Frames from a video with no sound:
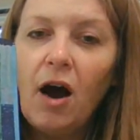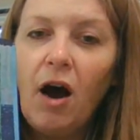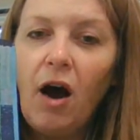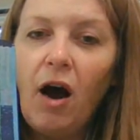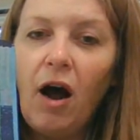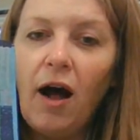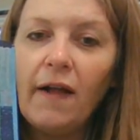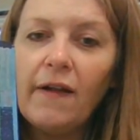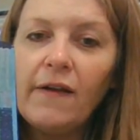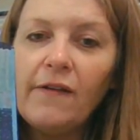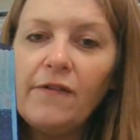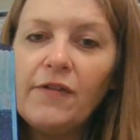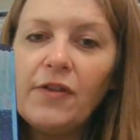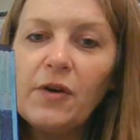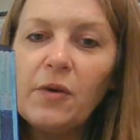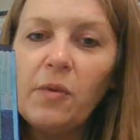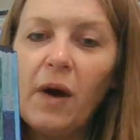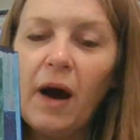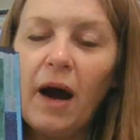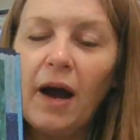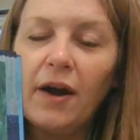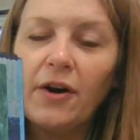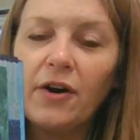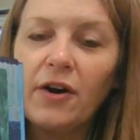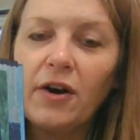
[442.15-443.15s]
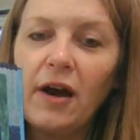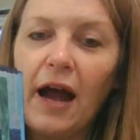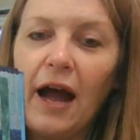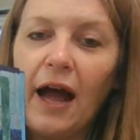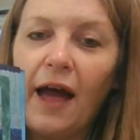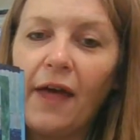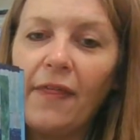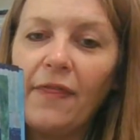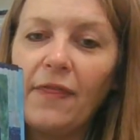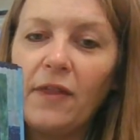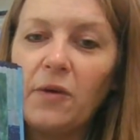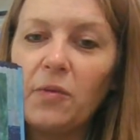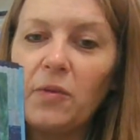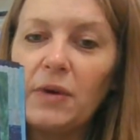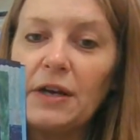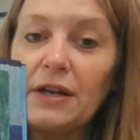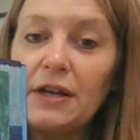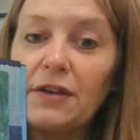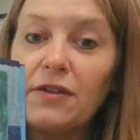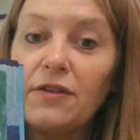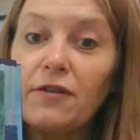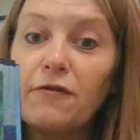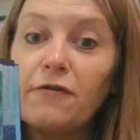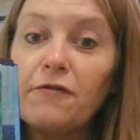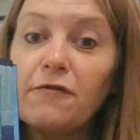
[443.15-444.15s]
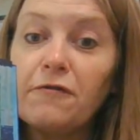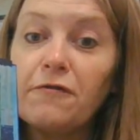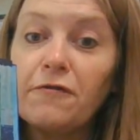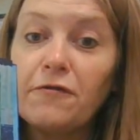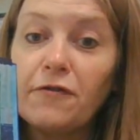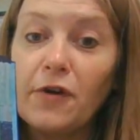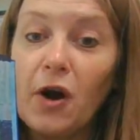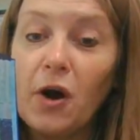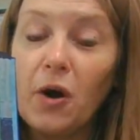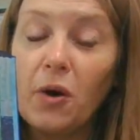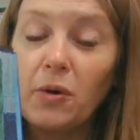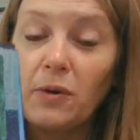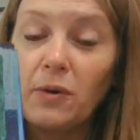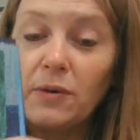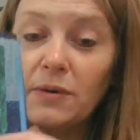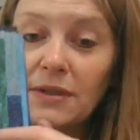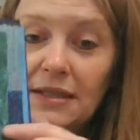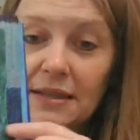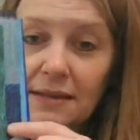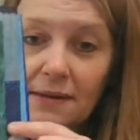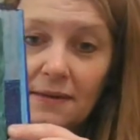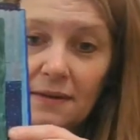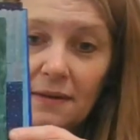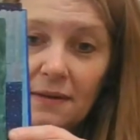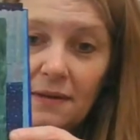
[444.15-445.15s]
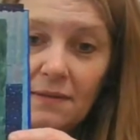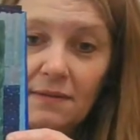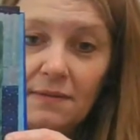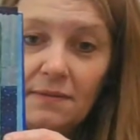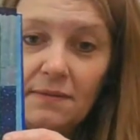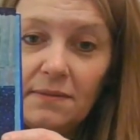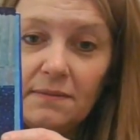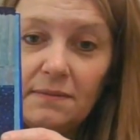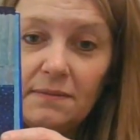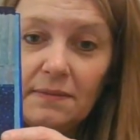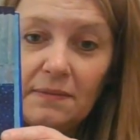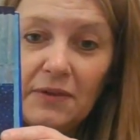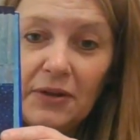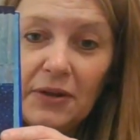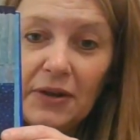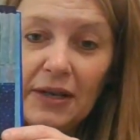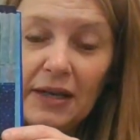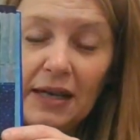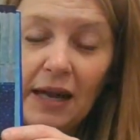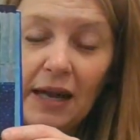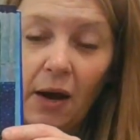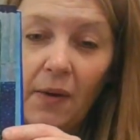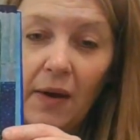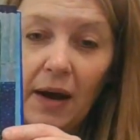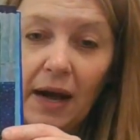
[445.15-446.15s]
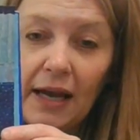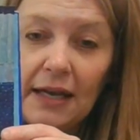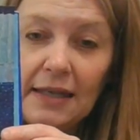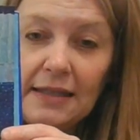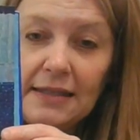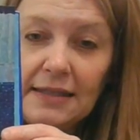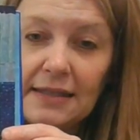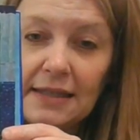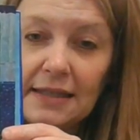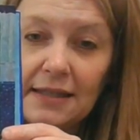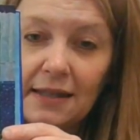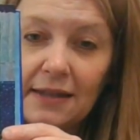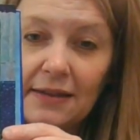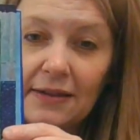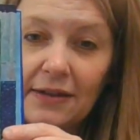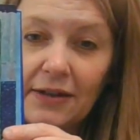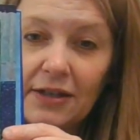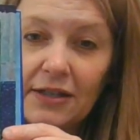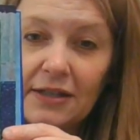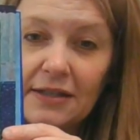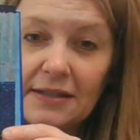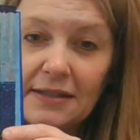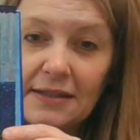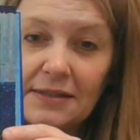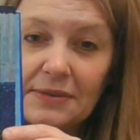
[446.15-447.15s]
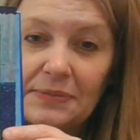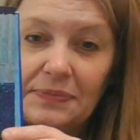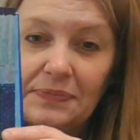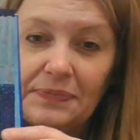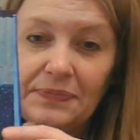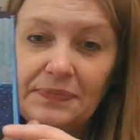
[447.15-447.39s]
all of the water on the wreath froze. Look at how icy it looks.